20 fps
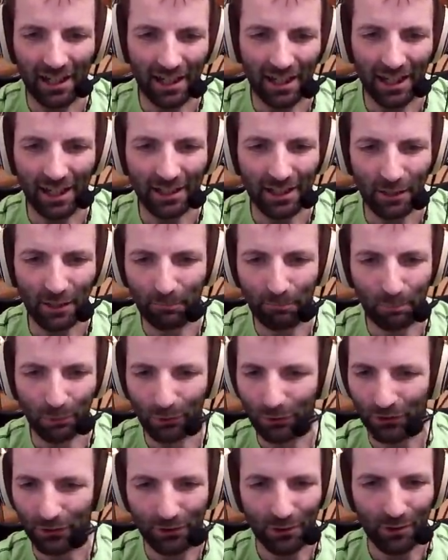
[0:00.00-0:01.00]
And it
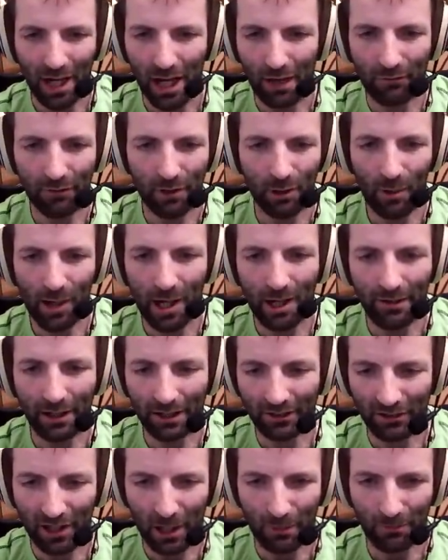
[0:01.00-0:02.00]
pulls you everywhere
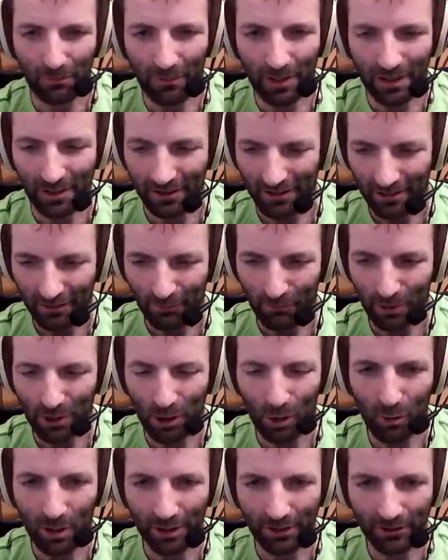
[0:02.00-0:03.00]
except when
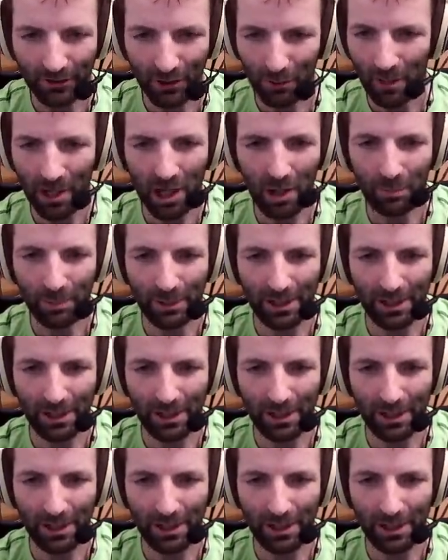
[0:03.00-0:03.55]
you want some help,